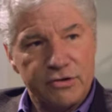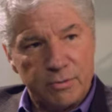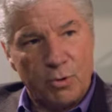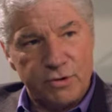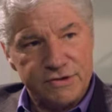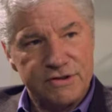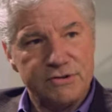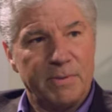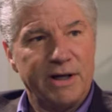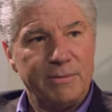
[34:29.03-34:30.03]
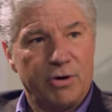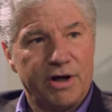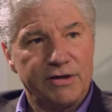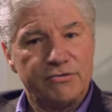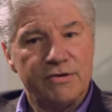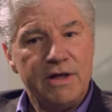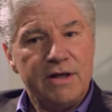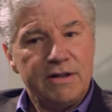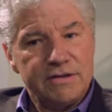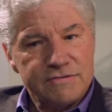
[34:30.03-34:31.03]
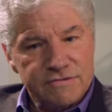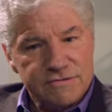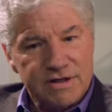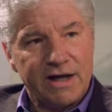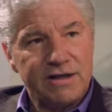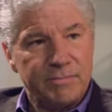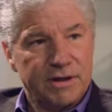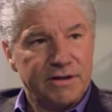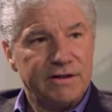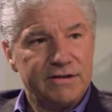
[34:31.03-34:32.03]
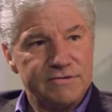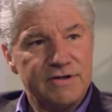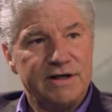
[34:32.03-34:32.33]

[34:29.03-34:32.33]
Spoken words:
and their poisonous byproducts. This is documented in the